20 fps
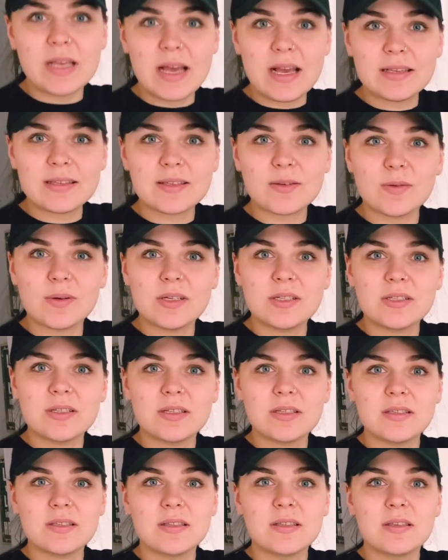ask
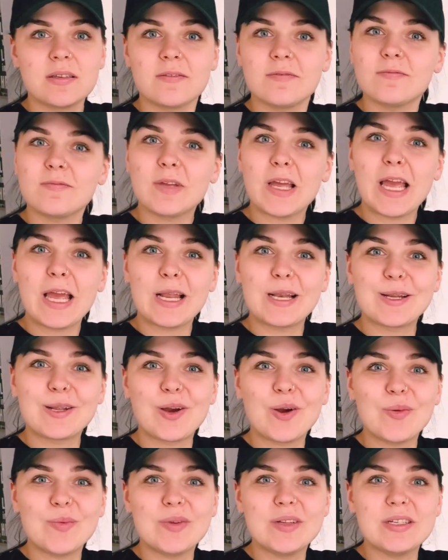questions and
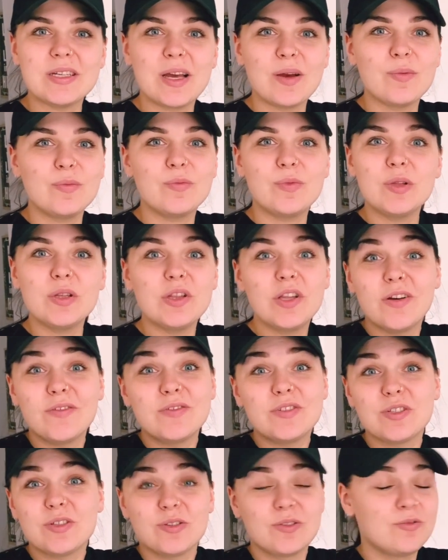comment out. We
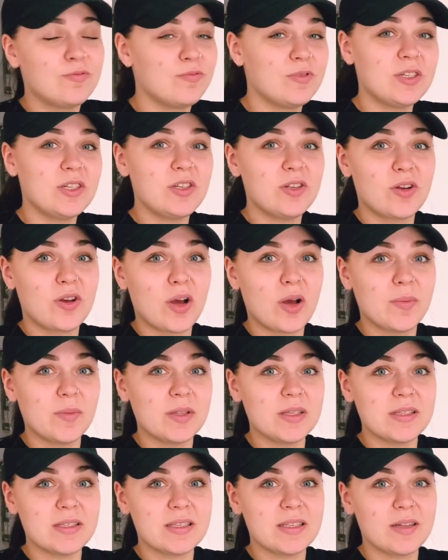love to read your
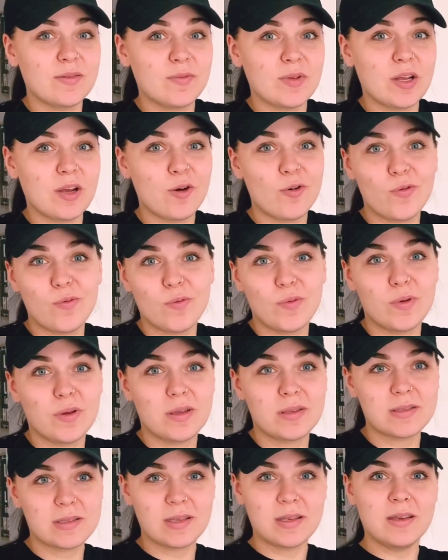comments, and we
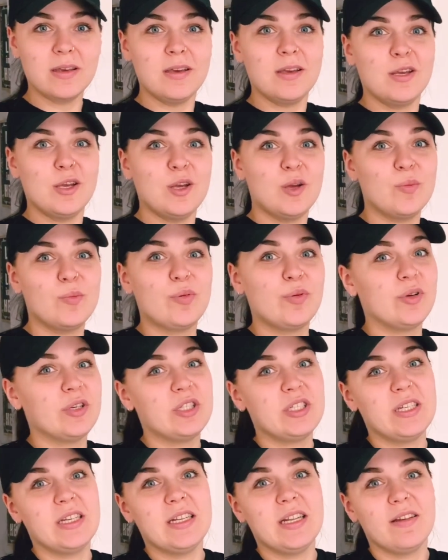always
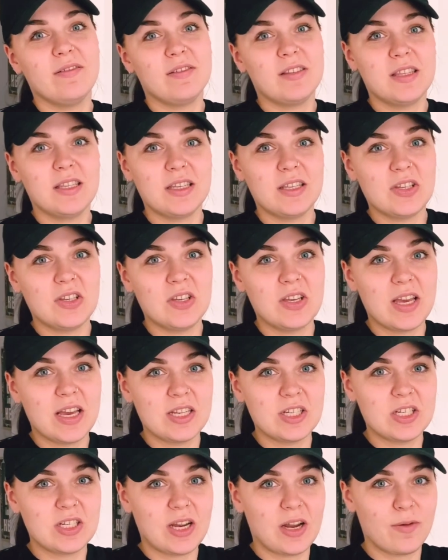appreciate everything you
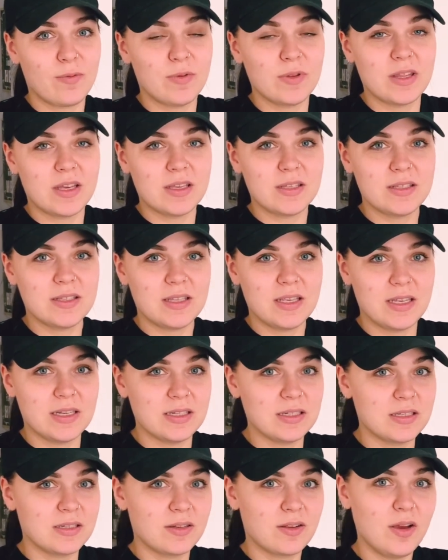guys share with us and
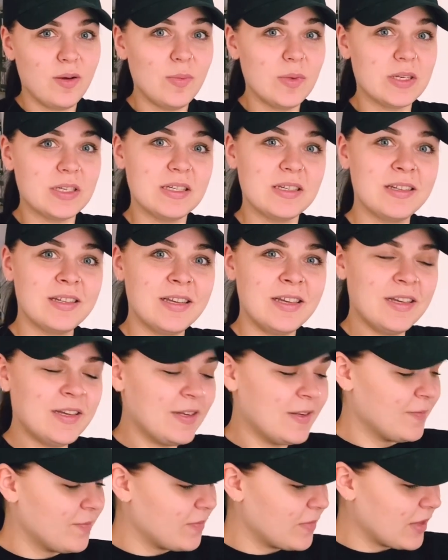comment.
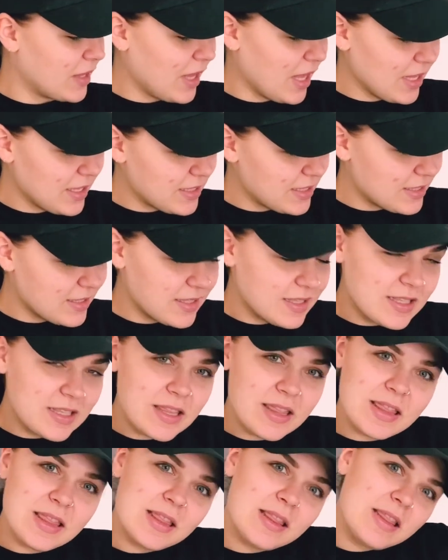Yes,
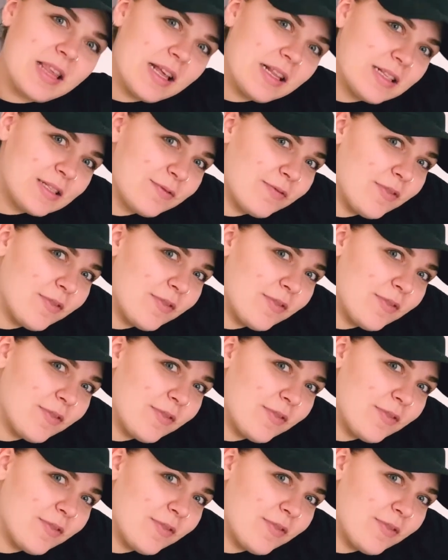that's